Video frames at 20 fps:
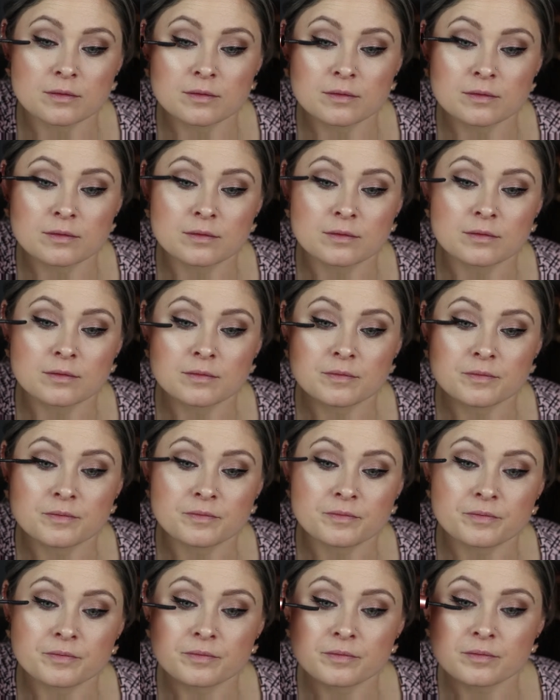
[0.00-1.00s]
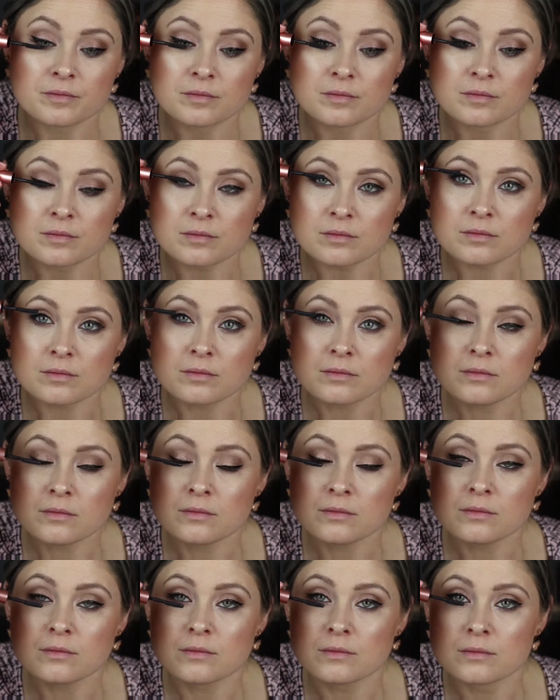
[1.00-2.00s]

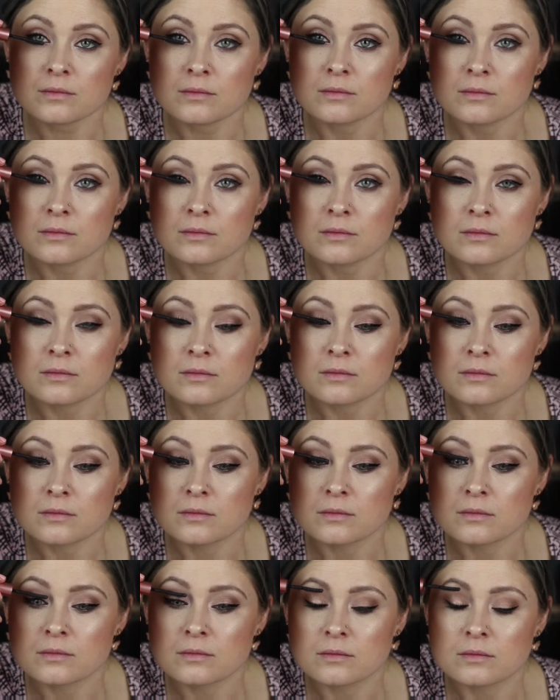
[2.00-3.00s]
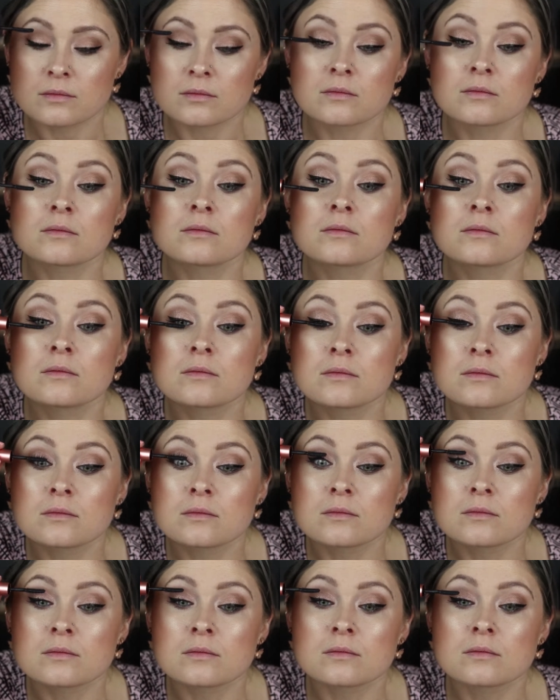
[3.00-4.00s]

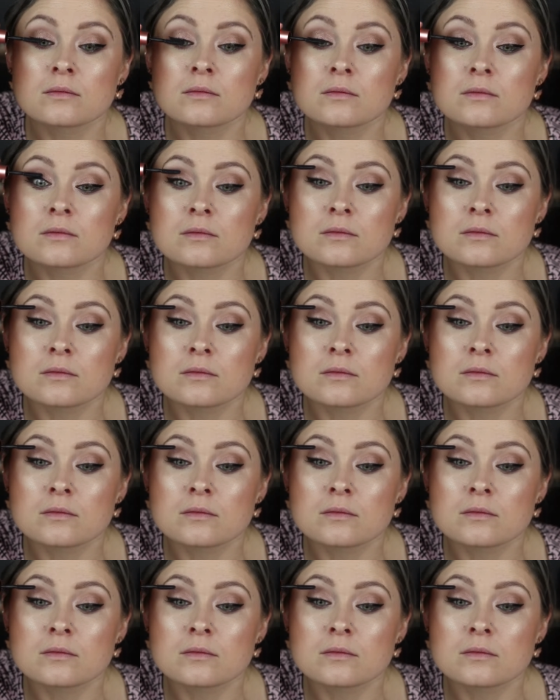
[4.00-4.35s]
Nothing is said.